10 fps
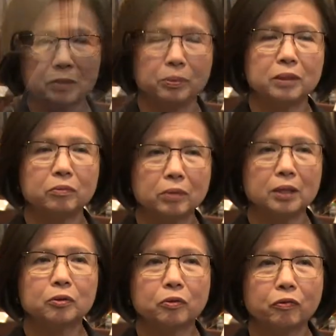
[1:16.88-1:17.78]
been a
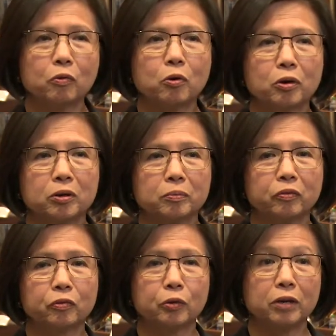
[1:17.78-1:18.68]
really good forum
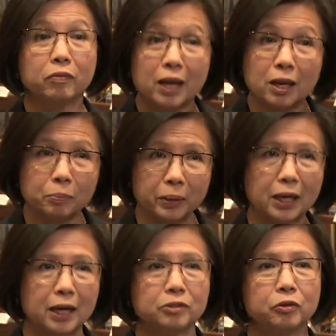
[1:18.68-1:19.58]
for
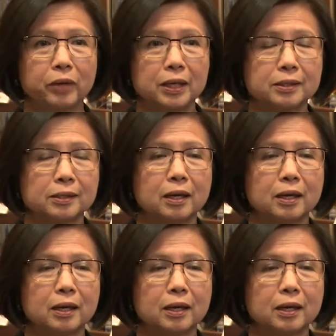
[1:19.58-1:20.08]
developing countries